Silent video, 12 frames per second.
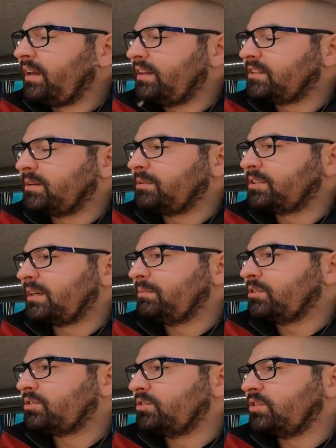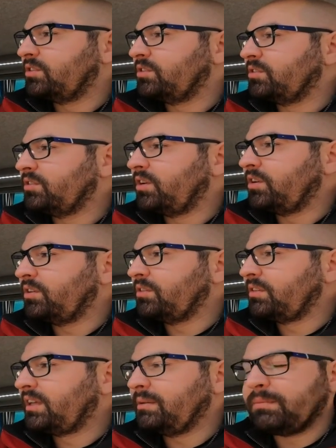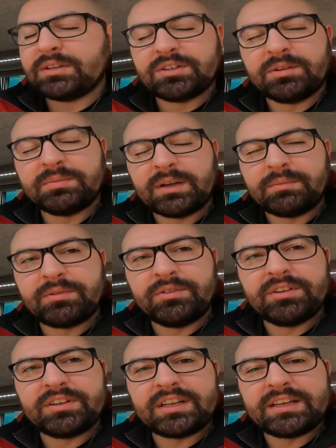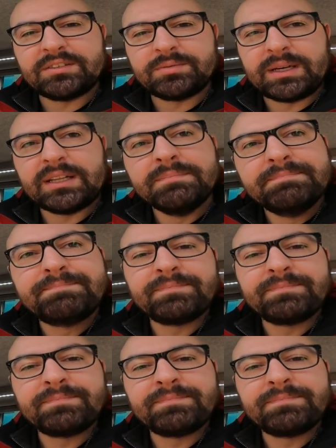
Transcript: in summertime the solar will keep you topped up through the day as well.